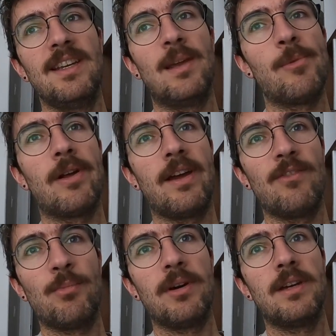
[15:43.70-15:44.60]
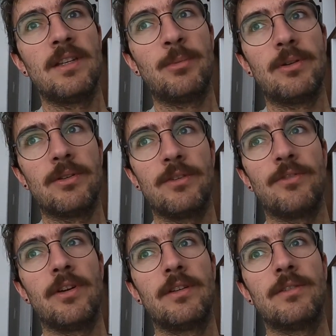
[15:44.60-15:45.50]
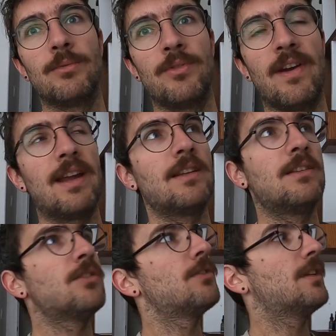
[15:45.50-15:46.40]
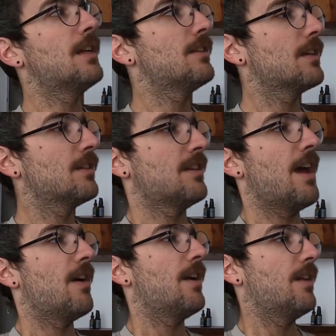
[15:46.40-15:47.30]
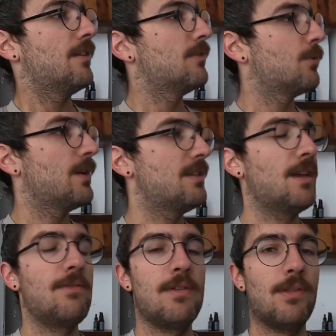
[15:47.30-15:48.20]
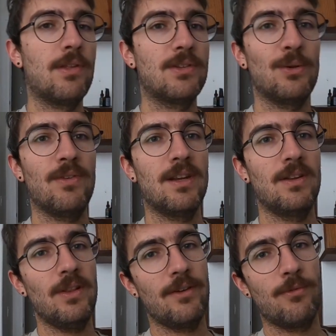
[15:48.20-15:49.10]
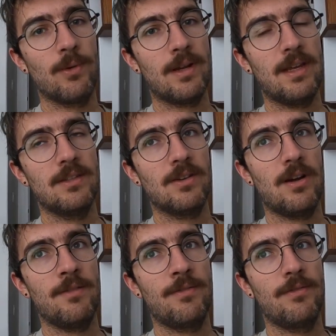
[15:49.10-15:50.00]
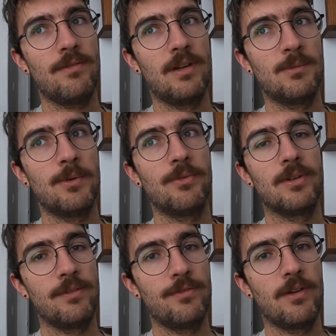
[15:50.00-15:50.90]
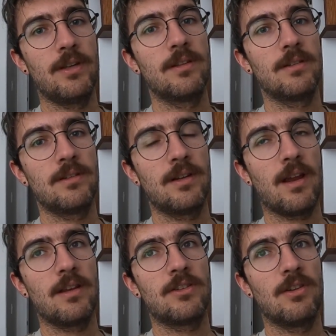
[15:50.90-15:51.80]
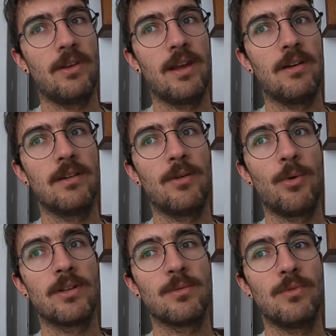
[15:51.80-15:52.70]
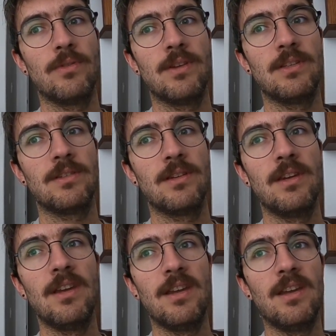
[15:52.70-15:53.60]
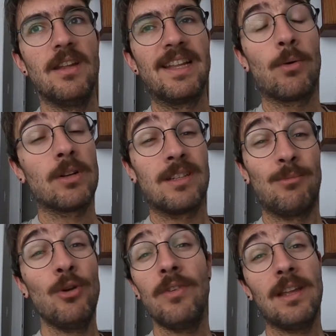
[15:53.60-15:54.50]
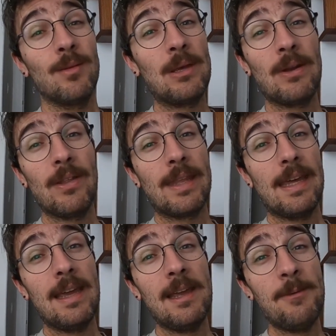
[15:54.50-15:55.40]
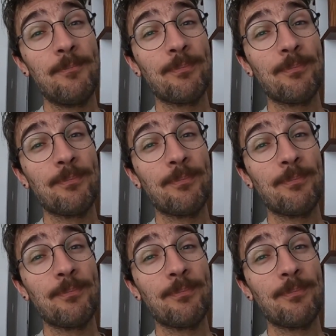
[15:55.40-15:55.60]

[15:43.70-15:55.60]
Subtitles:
in my life, but it's been really fun. So today's like Saturday the 27th, so we've had a good like 4 days off. It's been really fun kind of chilling out and watching movies. Like watching a movie in the middle of the day.